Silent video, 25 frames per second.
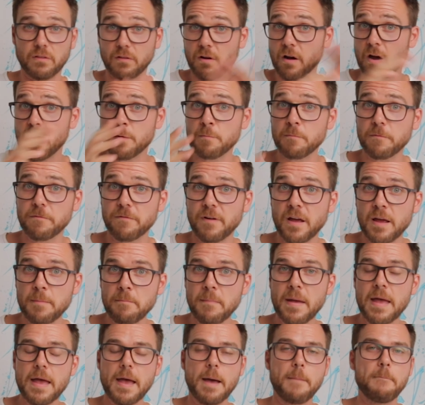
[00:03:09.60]
time
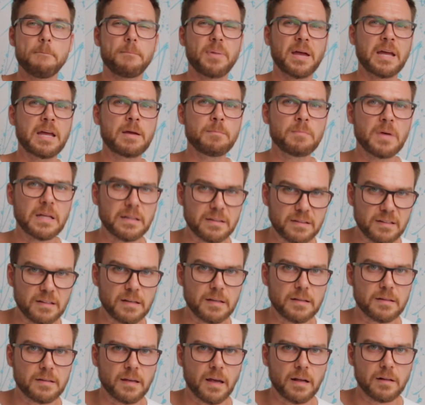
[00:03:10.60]
frame and payment
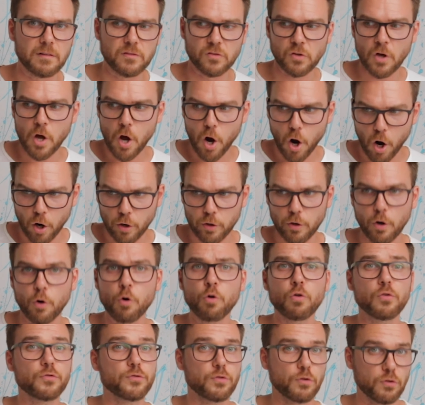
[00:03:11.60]
details are
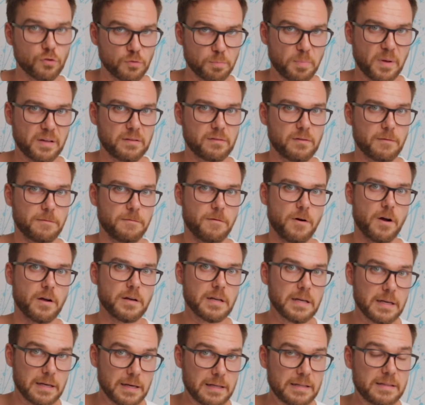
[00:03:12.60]
also
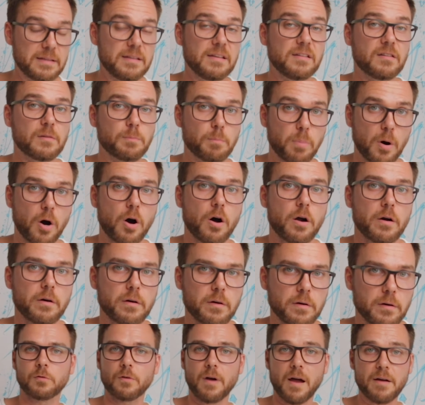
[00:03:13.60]
specified in this
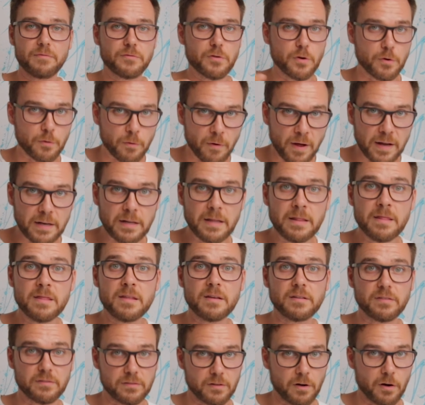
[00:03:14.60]
part. So after creating
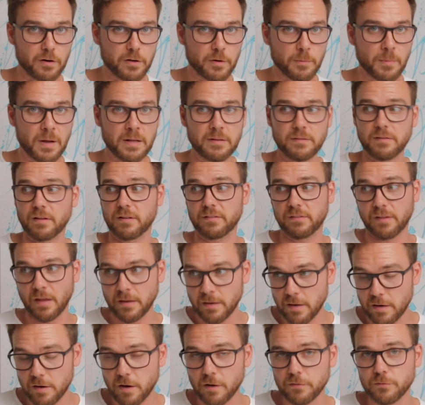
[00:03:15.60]
these documents, I
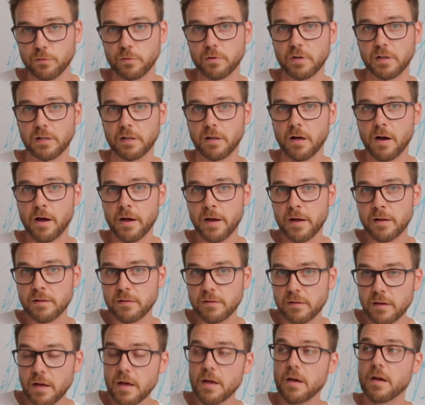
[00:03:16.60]
send it off to the
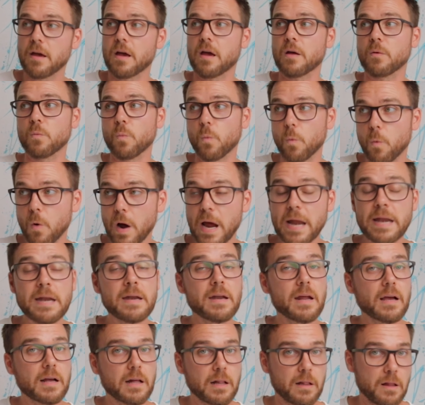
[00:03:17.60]
client, and
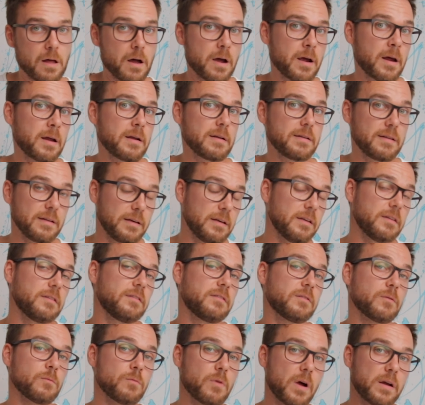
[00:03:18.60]
when the client
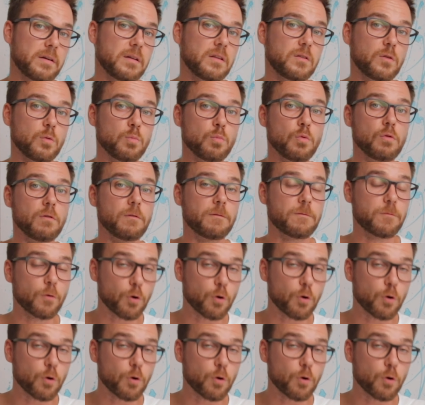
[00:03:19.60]
is ready to move